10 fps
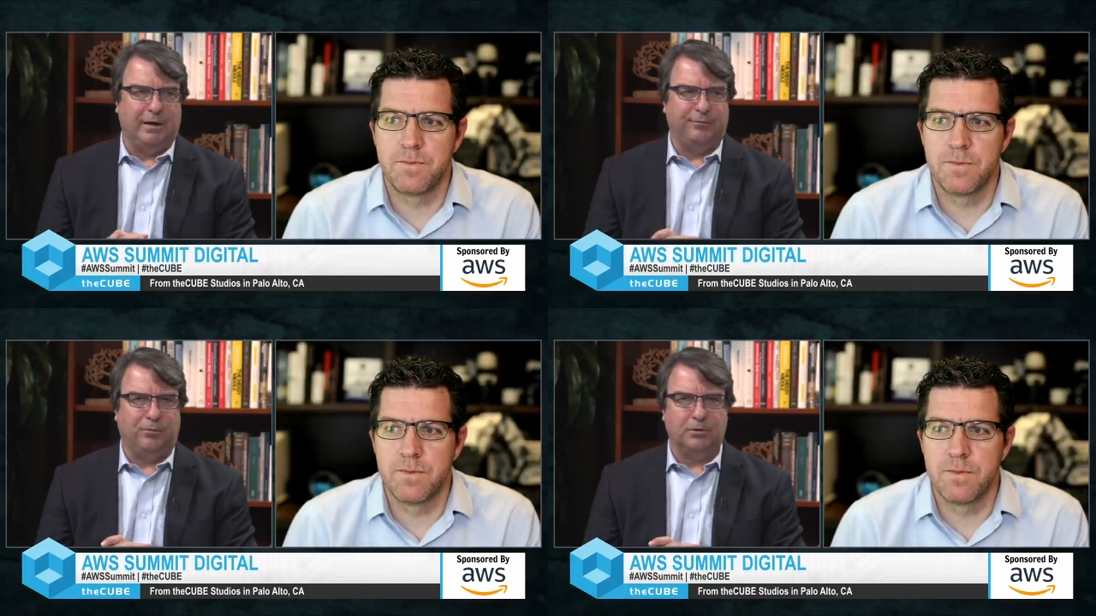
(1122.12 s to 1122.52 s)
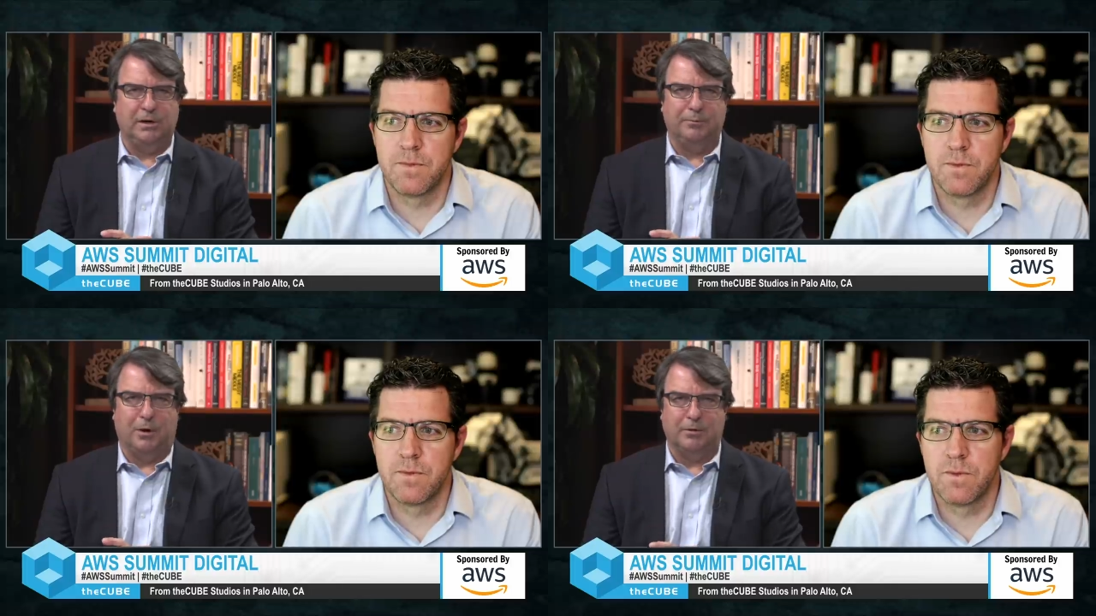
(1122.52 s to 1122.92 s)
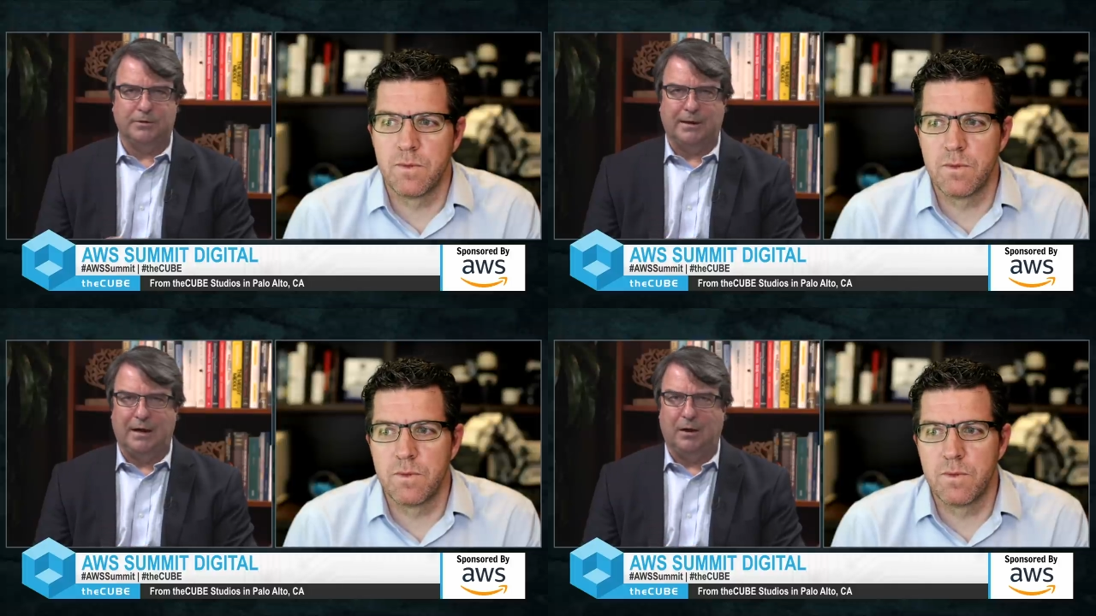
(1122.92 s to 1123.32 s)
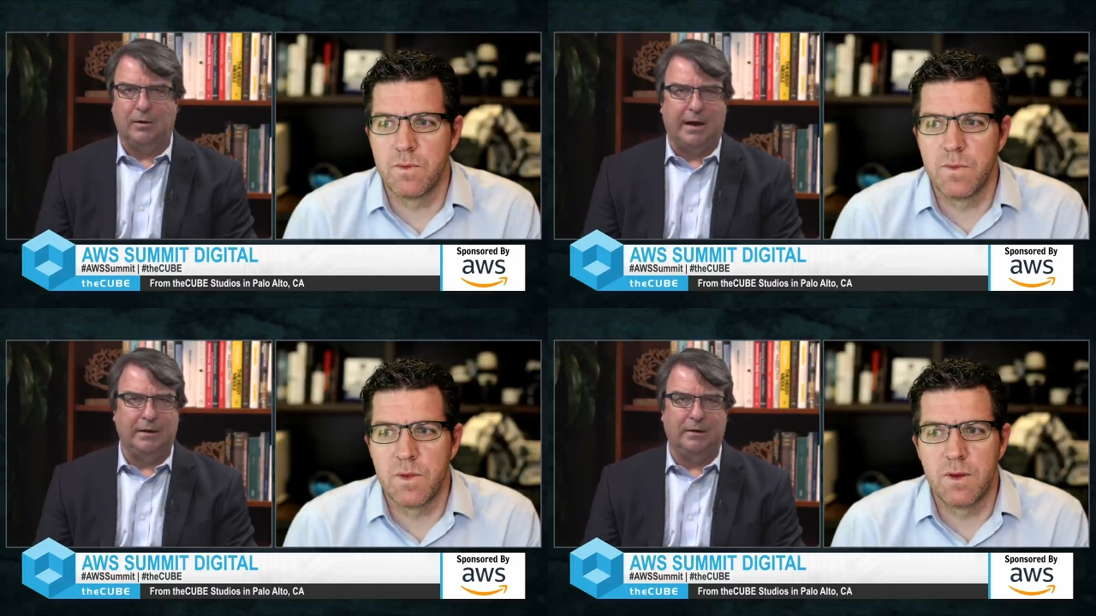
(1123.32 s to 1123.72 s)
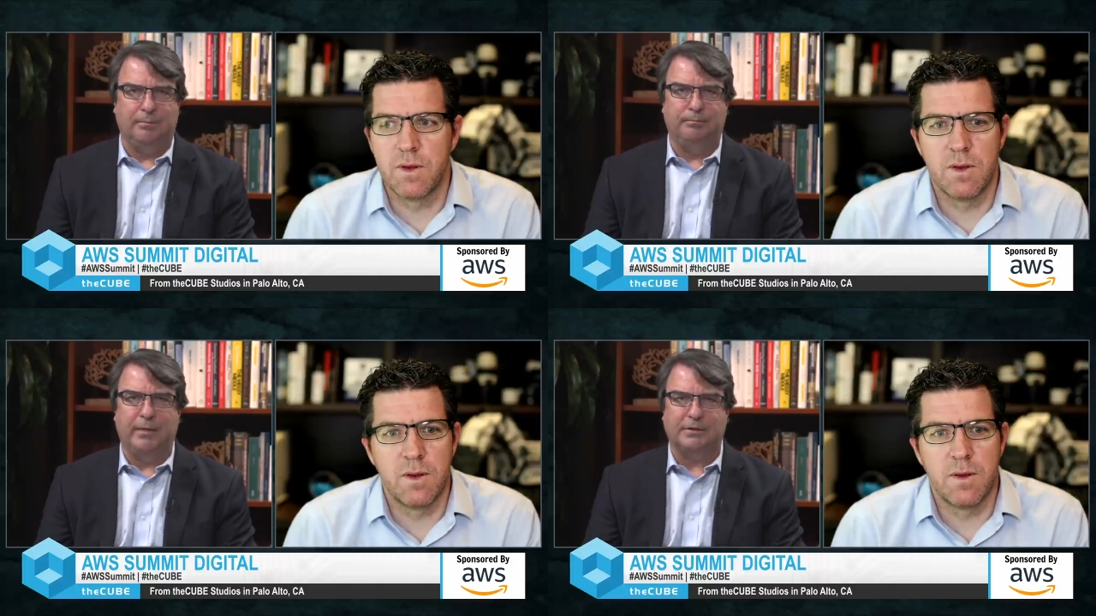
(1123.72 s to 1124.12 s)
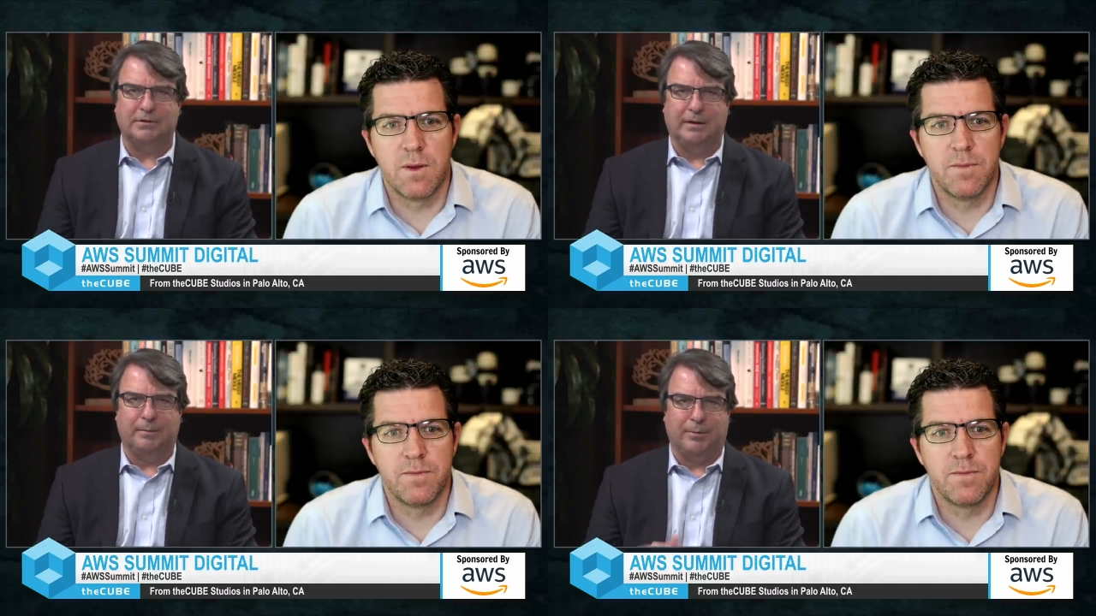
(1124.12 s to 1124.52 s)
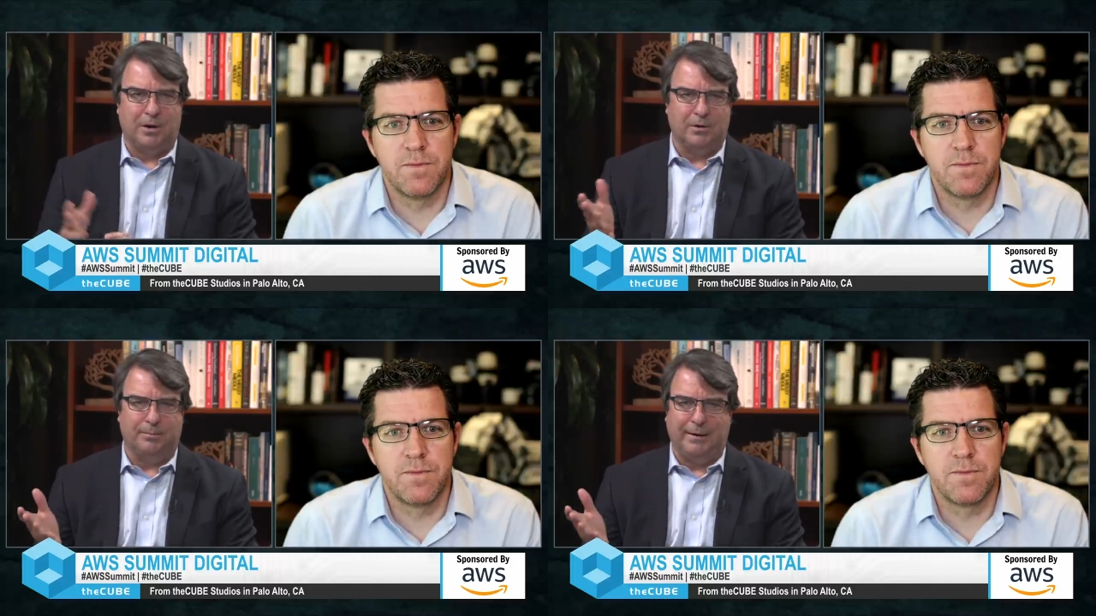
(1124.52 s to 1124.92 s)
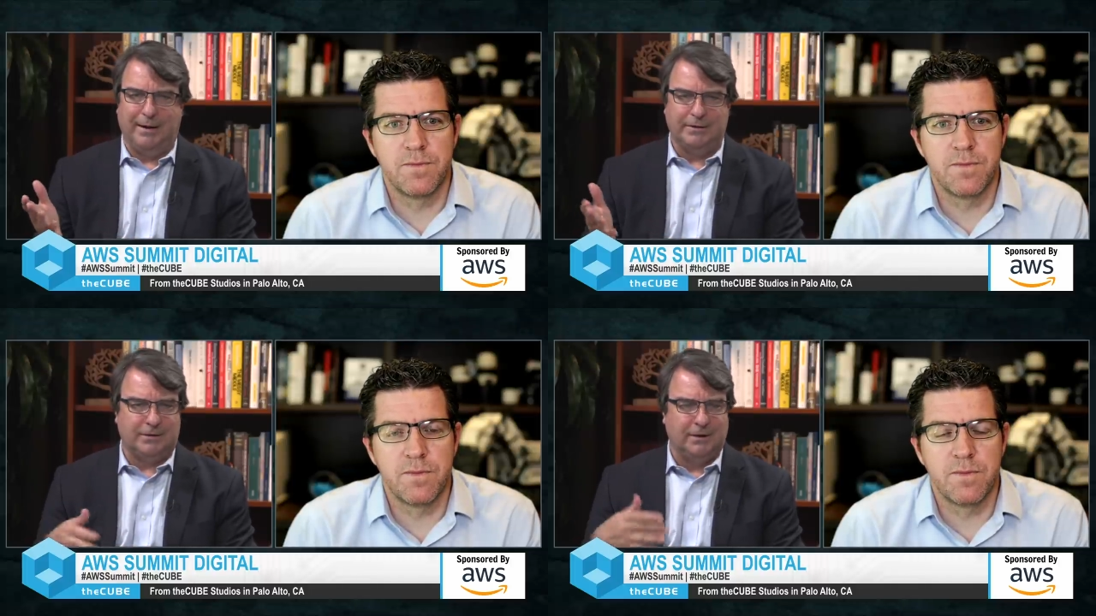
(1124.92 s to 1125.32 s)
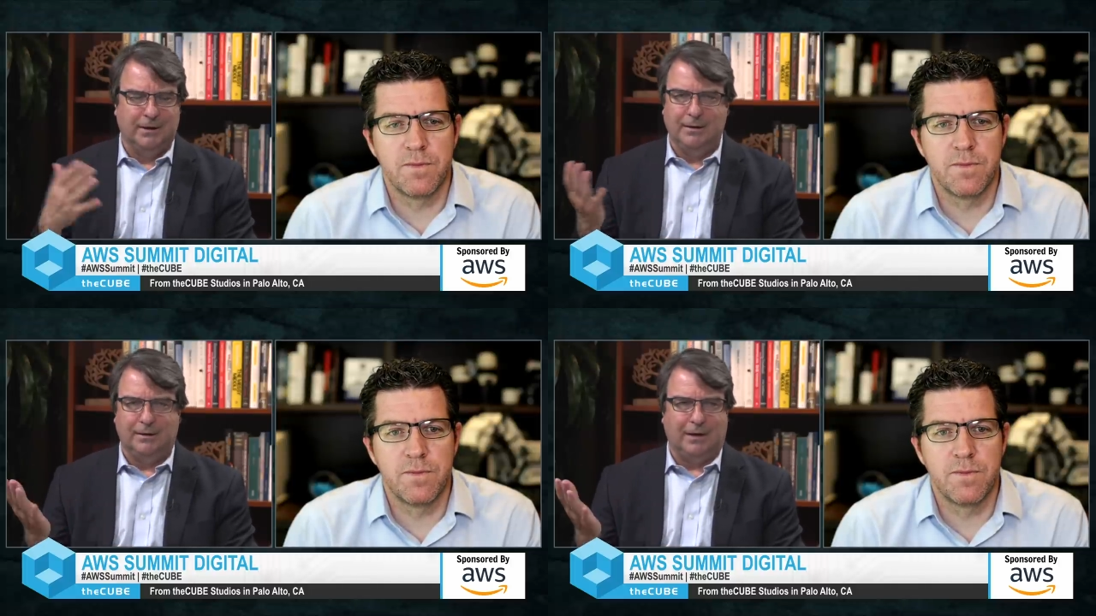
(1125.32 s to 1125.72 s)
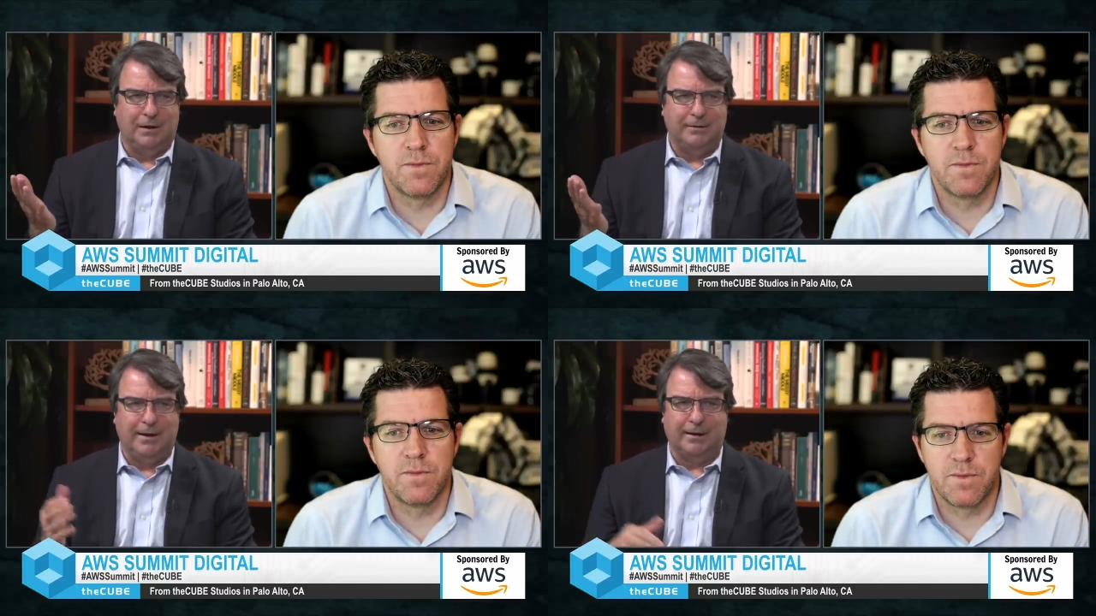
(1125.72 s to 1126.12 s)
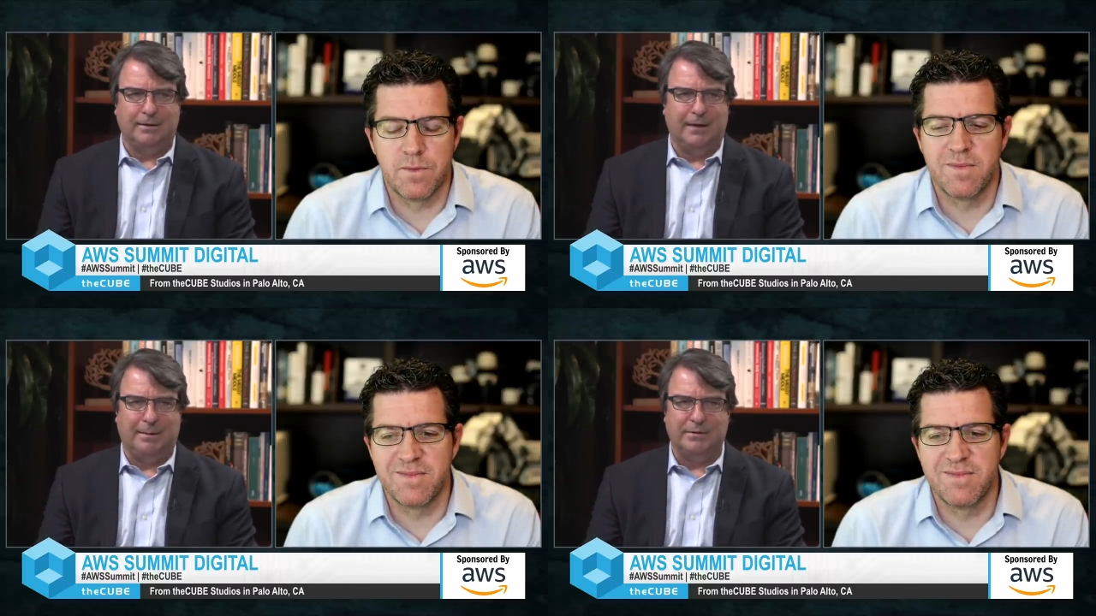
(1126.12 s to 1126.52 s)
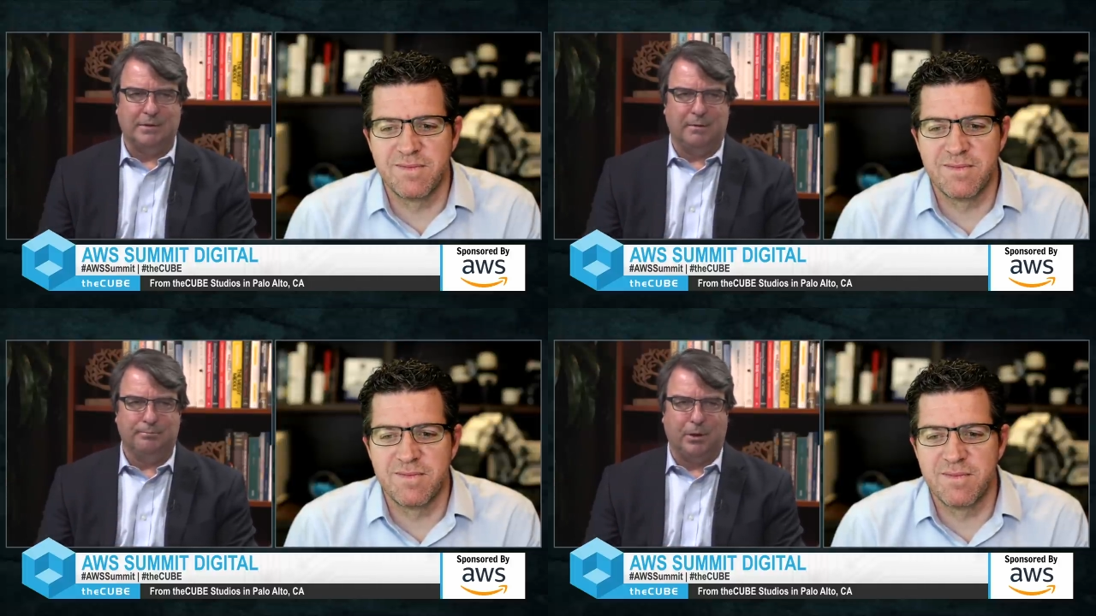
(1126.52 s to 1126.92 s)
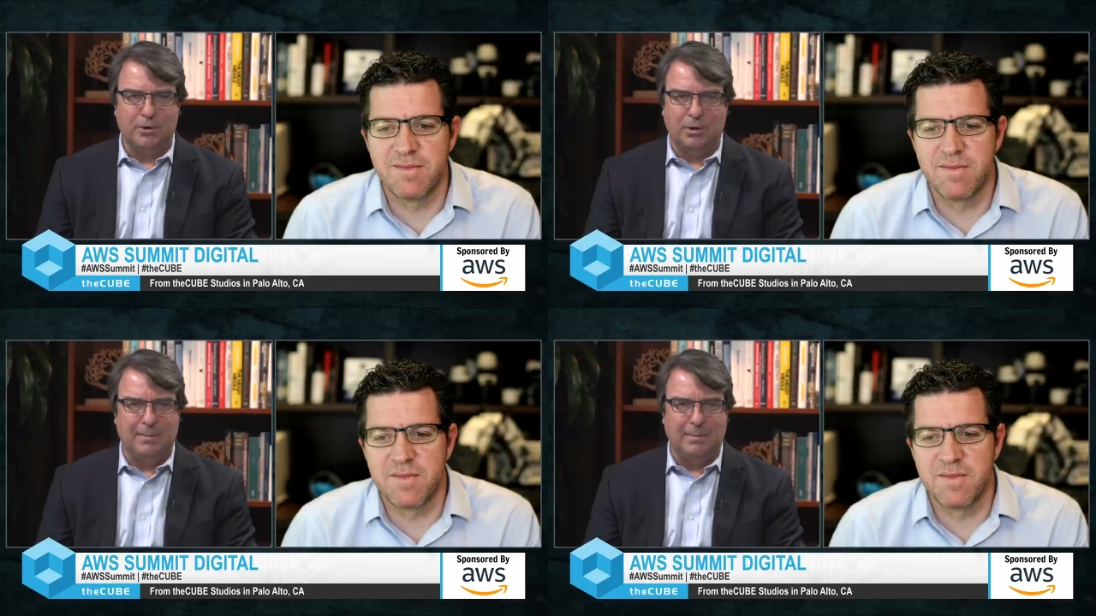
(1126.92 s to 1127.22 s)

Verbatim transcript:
Speaker 1: You got 14 partners now. How do you extend the partner base? contact an Amazon partner